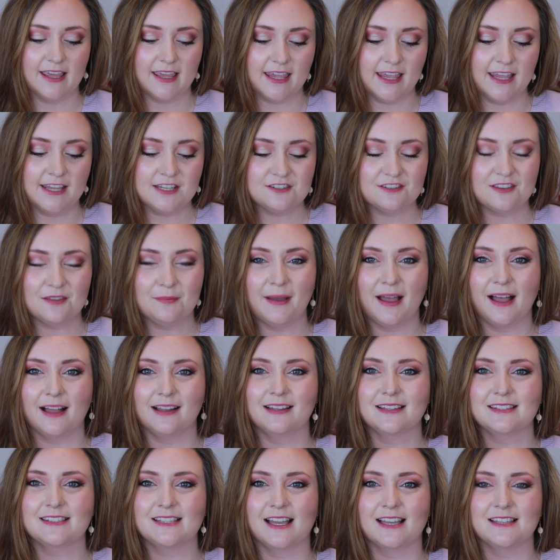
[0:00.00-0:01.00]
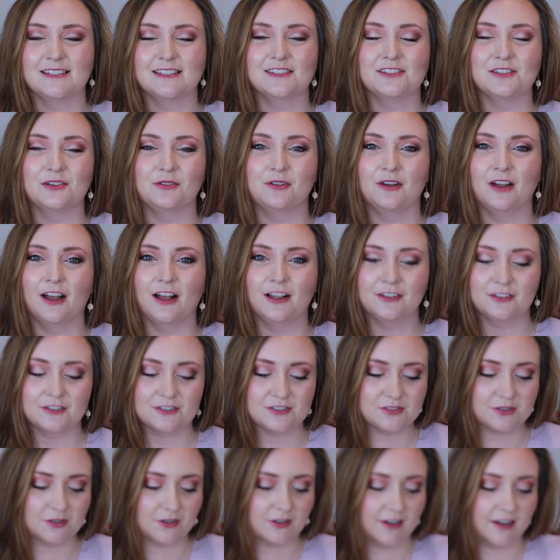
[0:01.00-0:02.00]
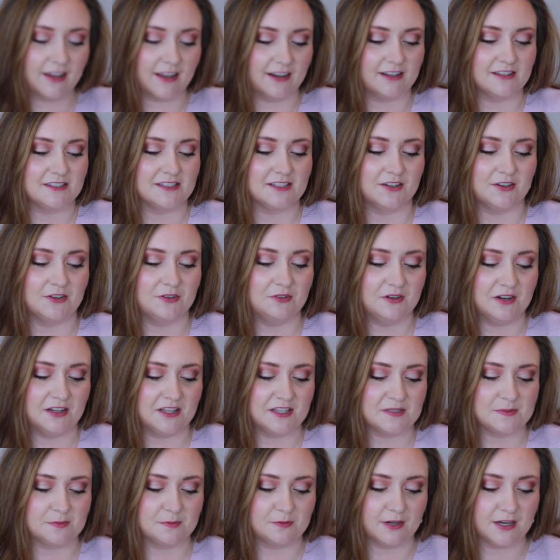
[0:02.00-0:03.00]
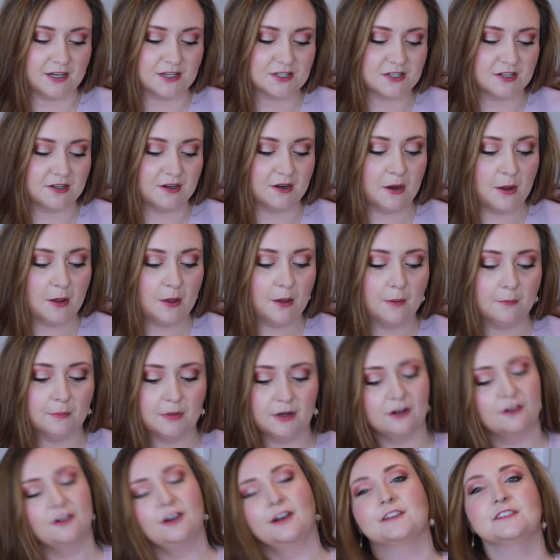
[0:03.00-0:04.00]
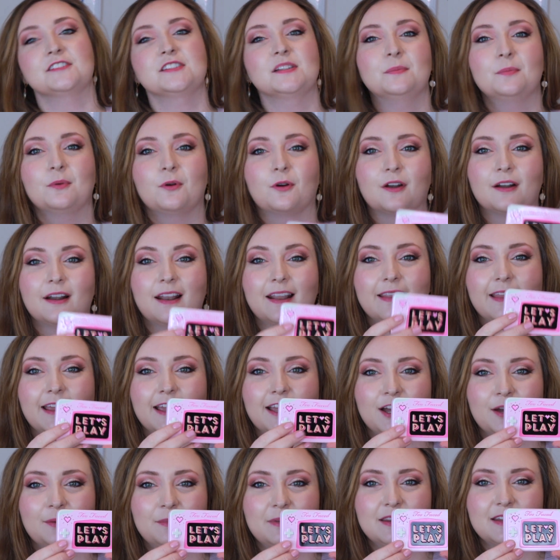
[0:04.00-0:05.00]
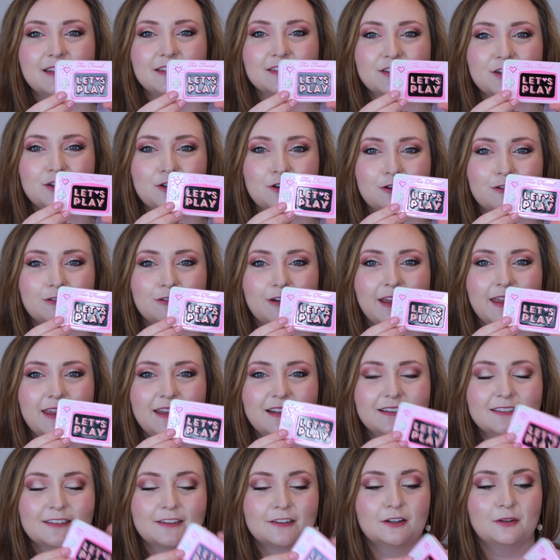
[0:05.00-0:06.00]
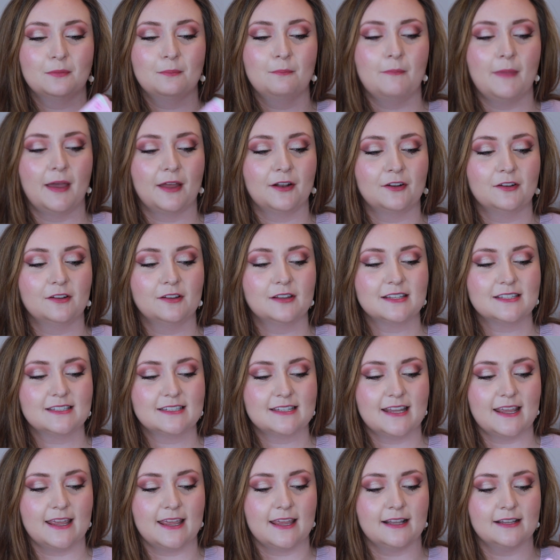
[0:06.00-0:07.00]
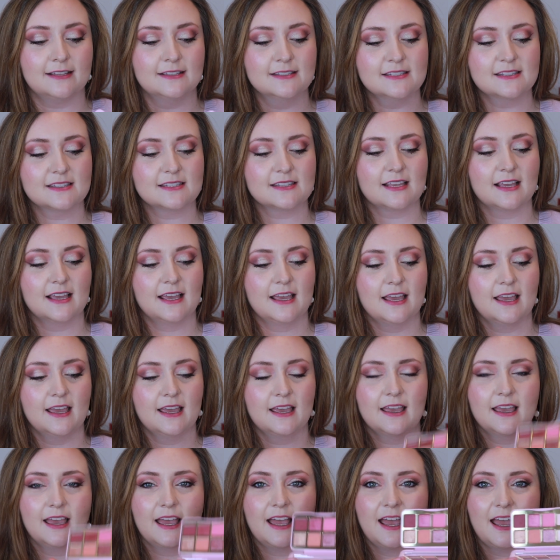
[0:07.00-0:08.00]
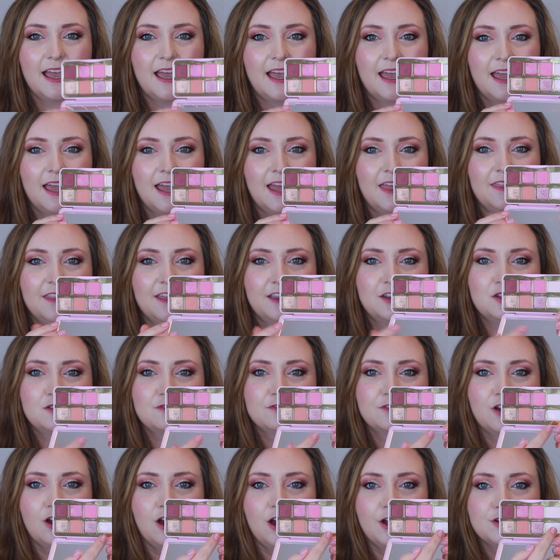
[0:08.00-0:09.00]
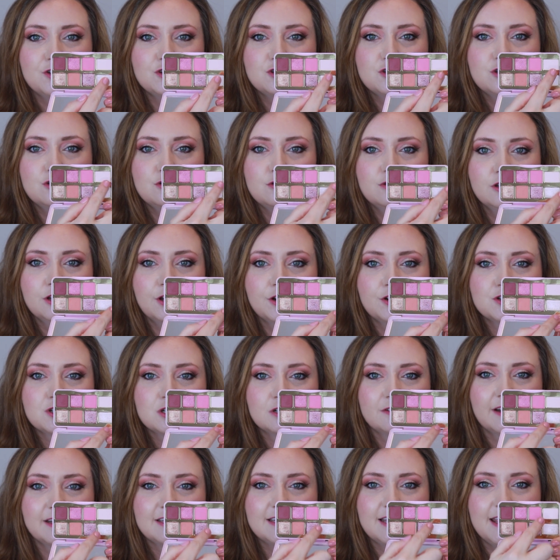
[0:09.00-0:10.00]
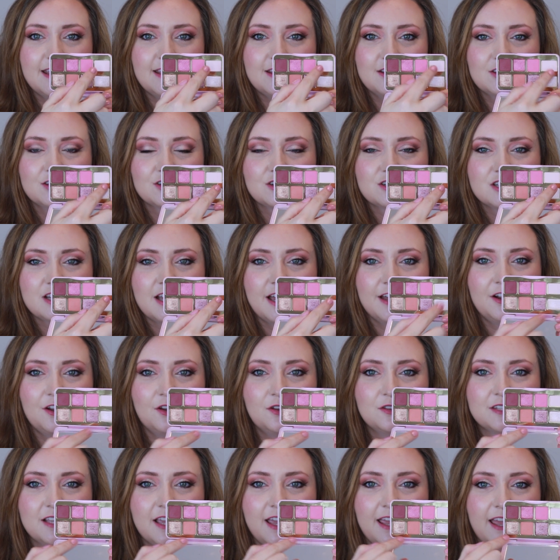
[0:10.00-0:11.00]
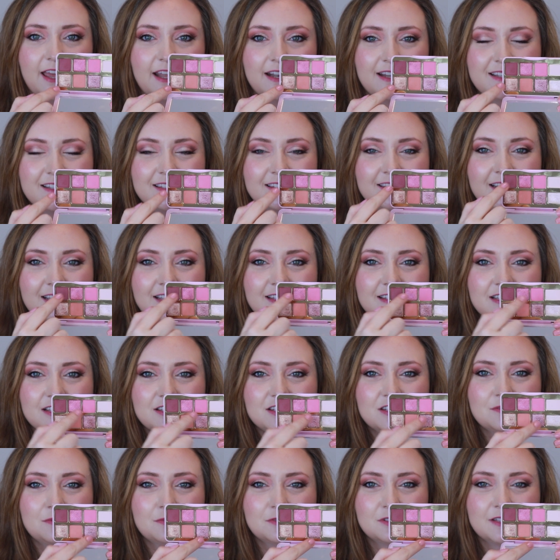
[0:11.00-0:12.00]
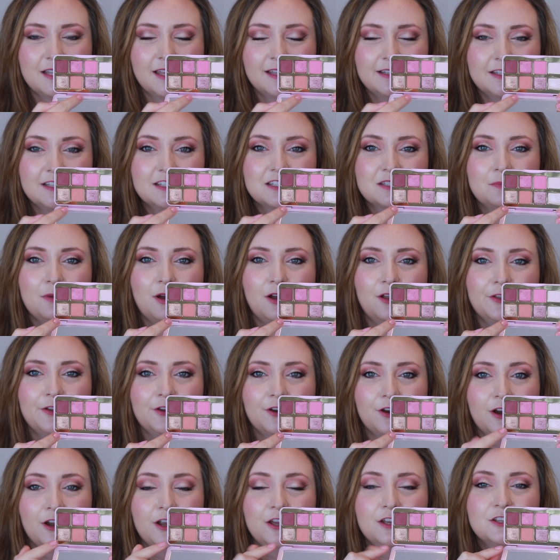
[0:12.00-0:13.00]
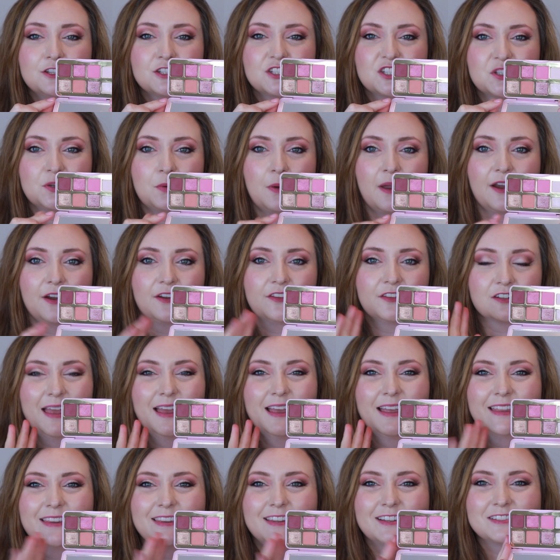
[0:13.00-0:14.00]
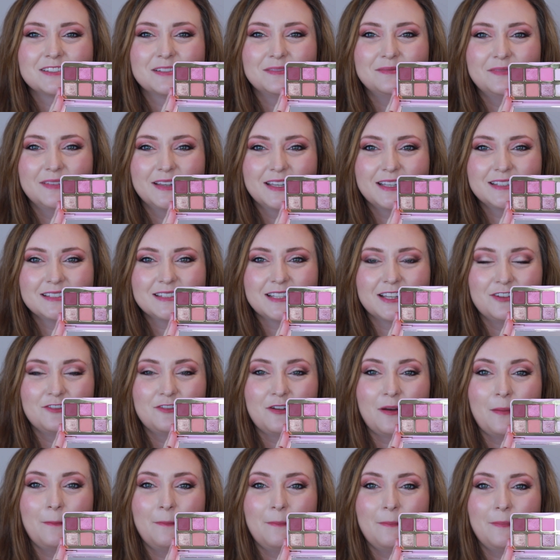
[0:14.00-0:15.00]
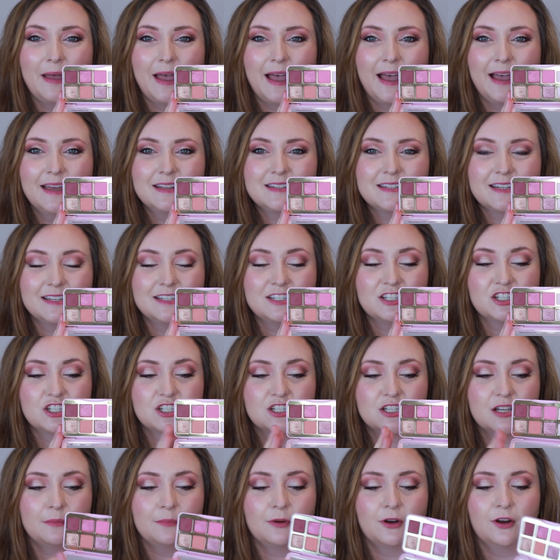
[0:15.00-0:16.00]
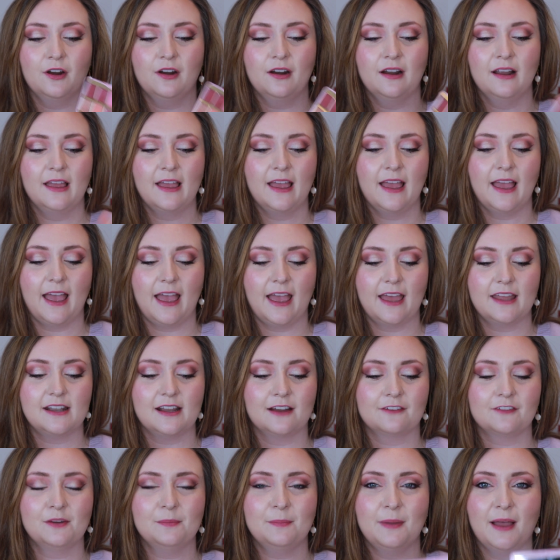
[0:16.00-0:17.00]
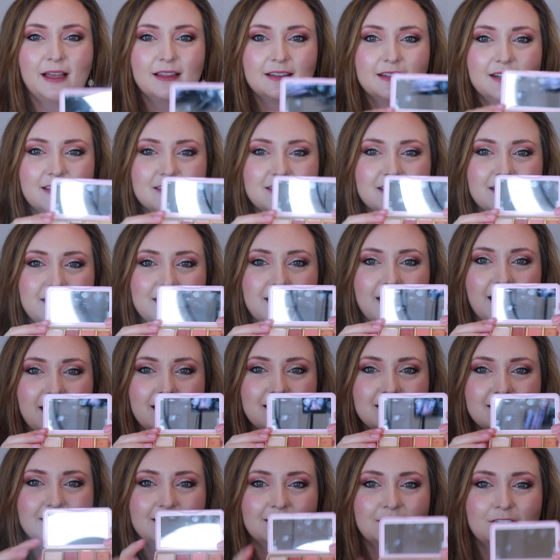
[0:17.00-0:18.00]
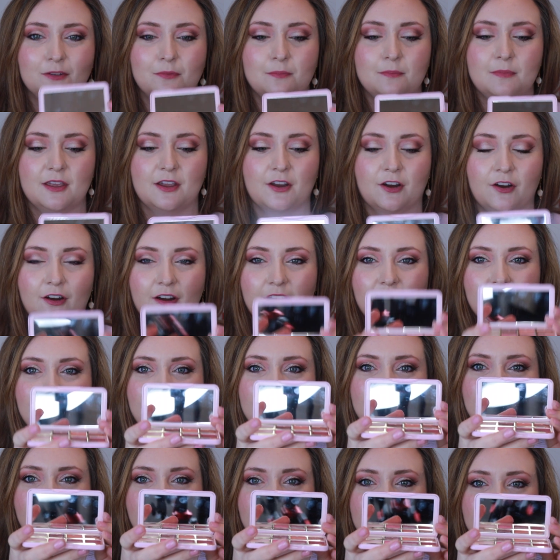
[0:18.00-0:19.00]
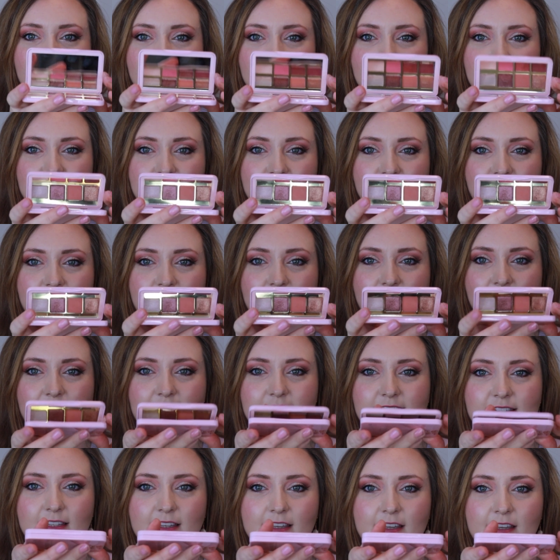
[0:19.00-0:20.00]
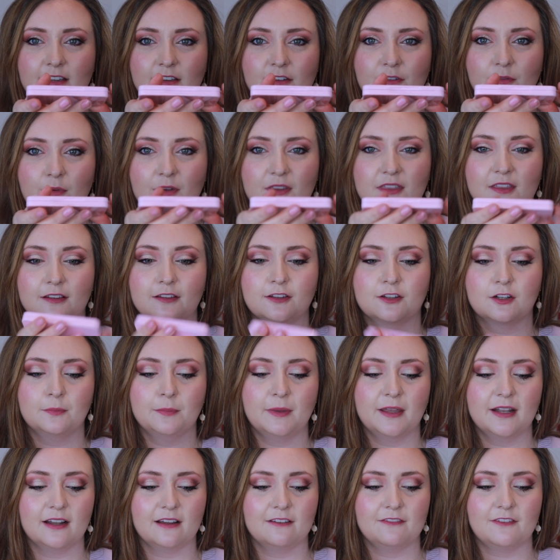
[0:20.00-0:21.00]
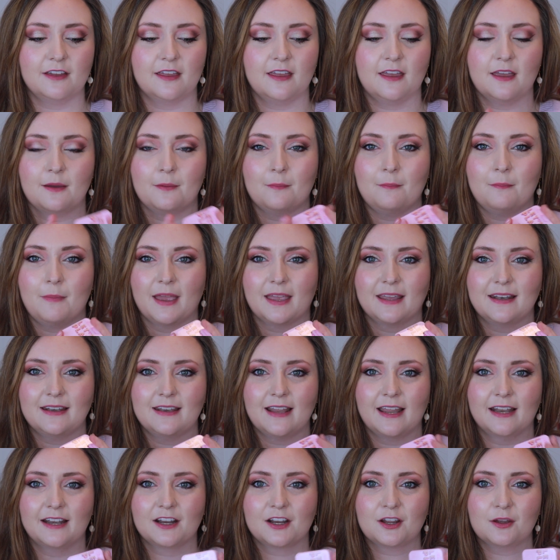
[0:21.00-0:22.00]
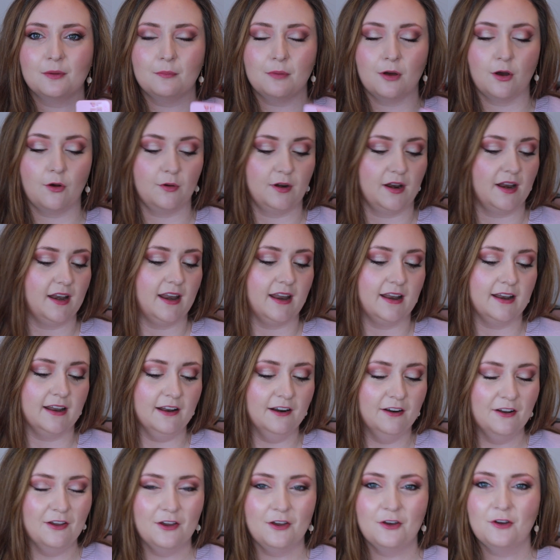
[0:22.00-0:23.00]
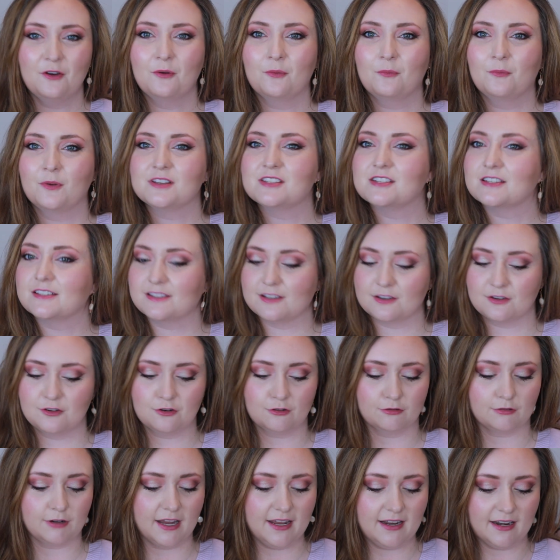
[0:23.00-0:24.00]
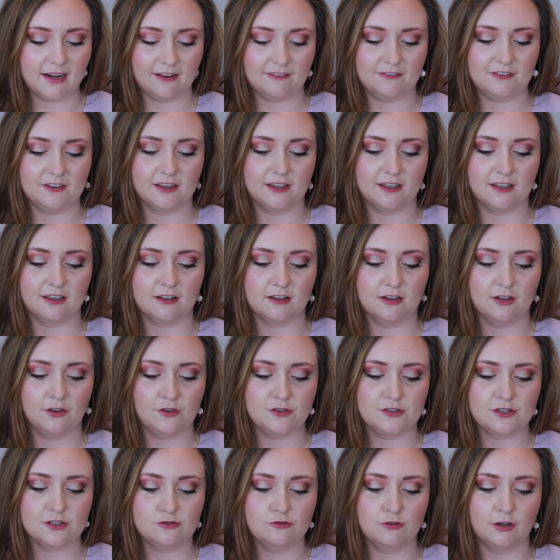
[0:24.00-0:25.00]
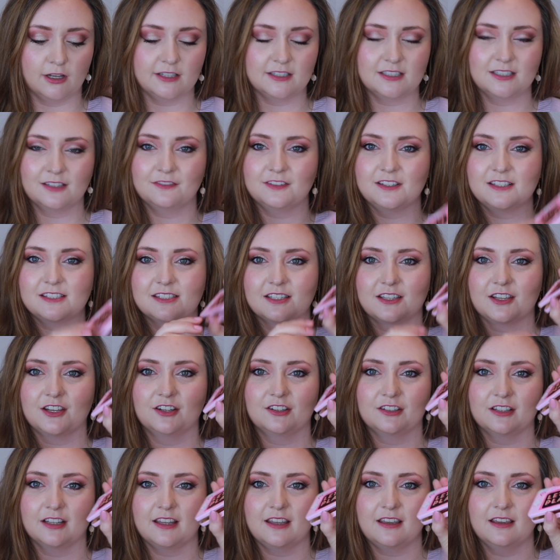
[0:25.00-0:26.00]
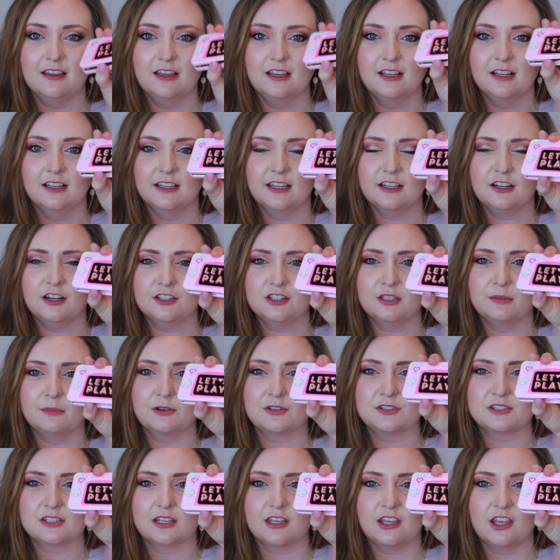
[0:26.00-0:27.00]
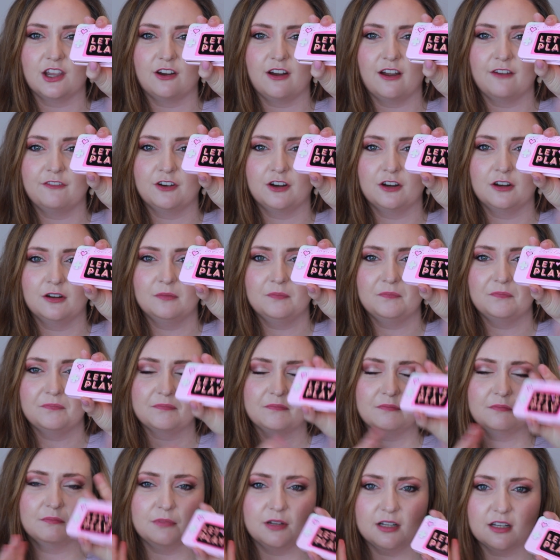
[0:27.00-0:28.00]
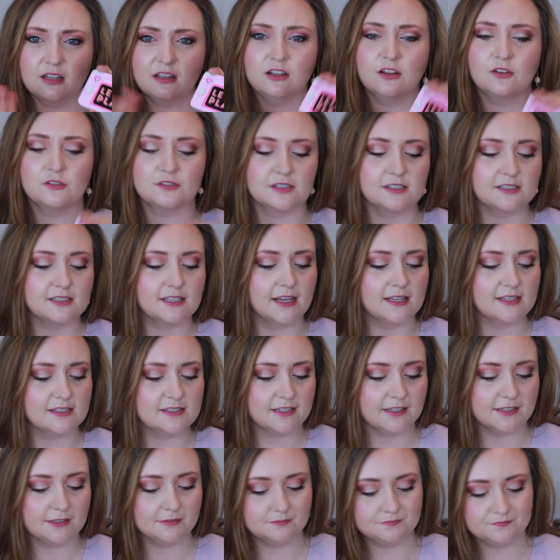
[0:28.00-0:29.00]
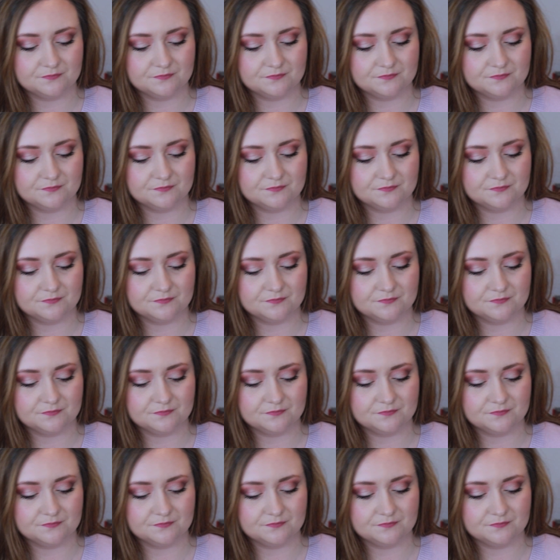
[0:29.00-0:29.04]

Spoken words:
Each of the palettes has its own color story and its own inspiration, but across the board, they come in these great little metal tins. And then you've got 2 larger rectangular shadows and 6 slightly smaller square. There's a mix of matte and shimmer, and every palette has a nice little mirror. They close very nicely with a little bit of a magnetic component in it, which is great. I feel like it closes relatively securely. They're not the most secure ever, but it closes nicely.